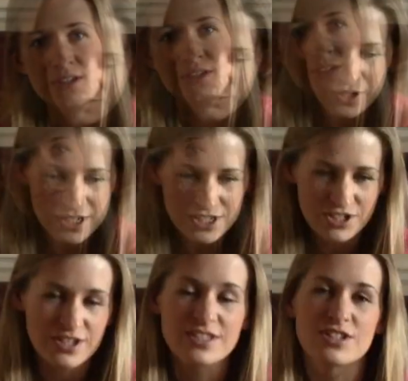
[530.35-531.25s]
If you want to
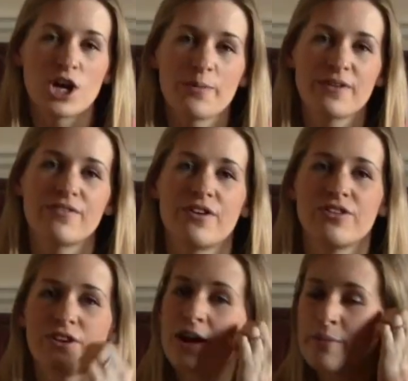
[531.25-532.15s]
discuss the topic
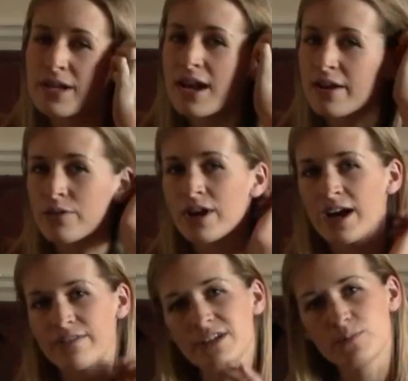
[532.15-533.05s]
further, I'm going to
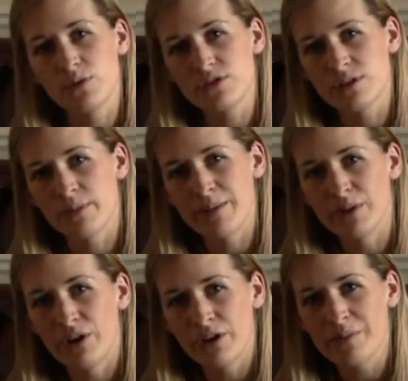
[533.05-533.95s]
have this post on my
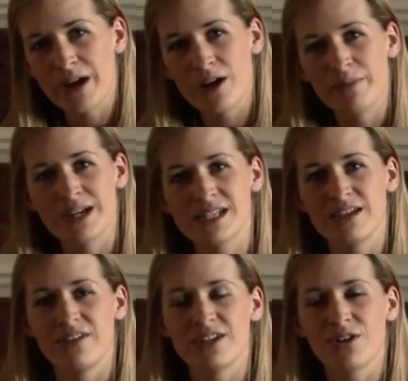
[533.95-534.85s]
blog,
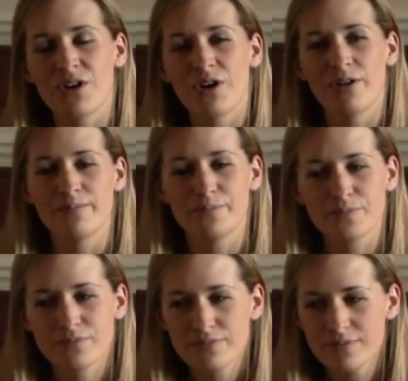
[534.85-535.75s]
myomytv.com,
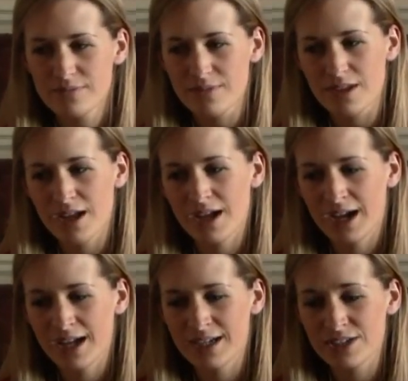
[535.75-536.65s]

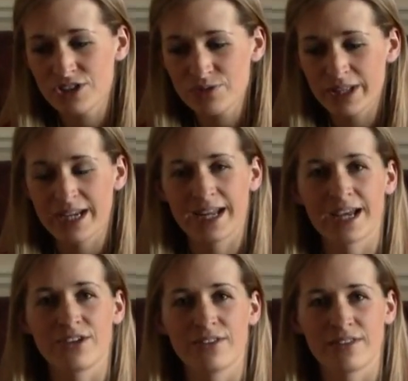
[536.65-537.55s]
and it's just really to
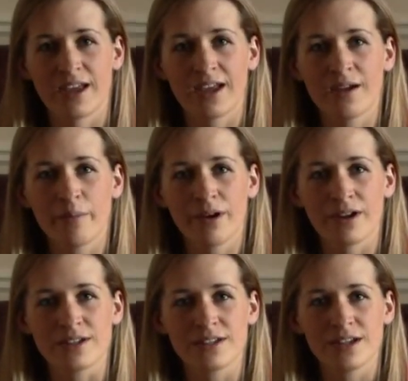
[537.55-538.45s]
get you thinking about
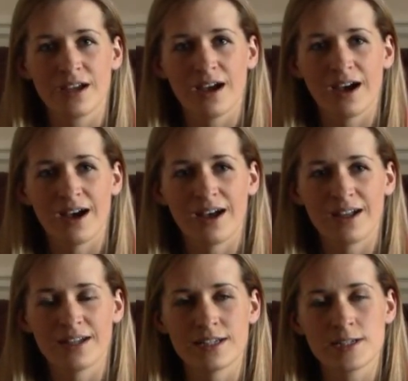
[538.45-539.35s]
it,
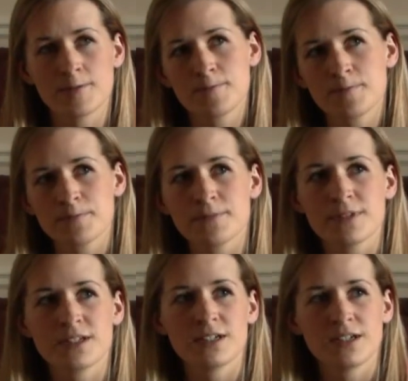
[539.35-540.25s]
and
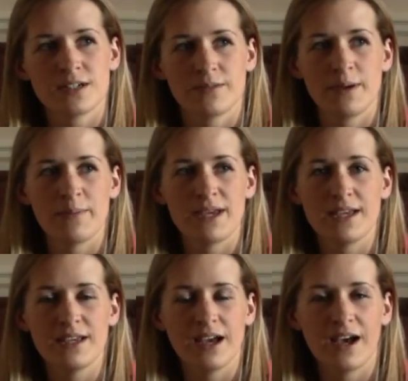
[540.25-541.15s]

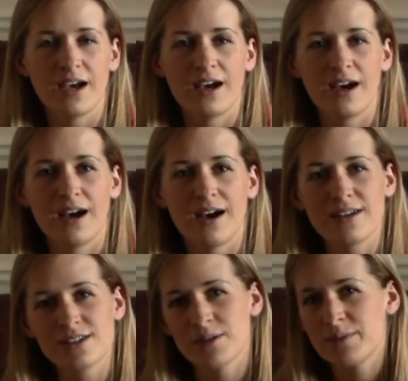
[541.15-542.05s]
maybe
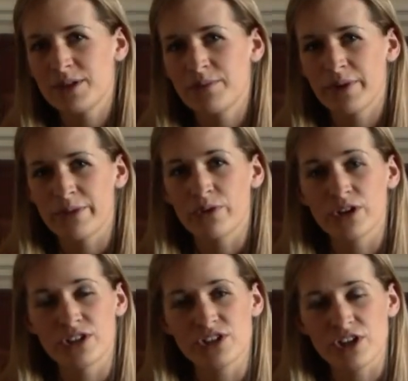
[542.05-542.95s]
somebody may want
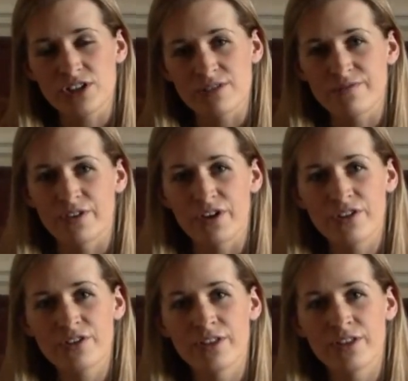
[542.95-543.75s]
to discuss it further.